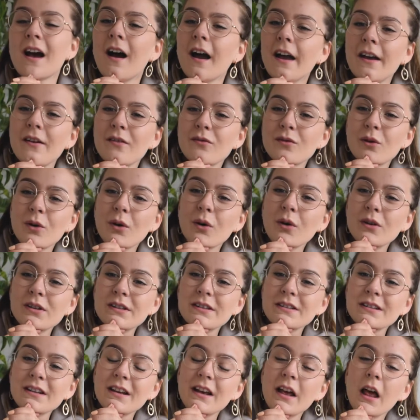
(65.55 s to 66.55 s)
I've
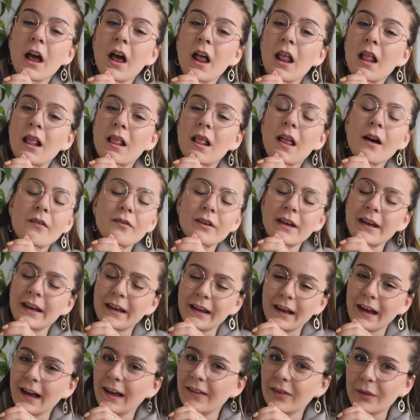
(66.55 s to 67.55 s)
got
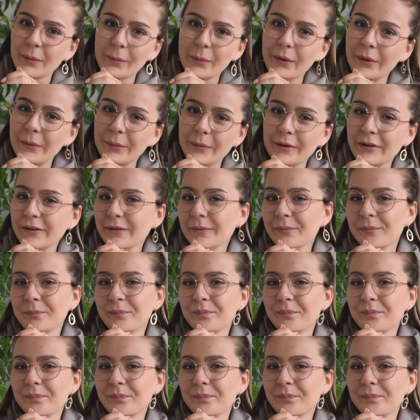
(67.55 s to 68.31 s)
loving at the moment.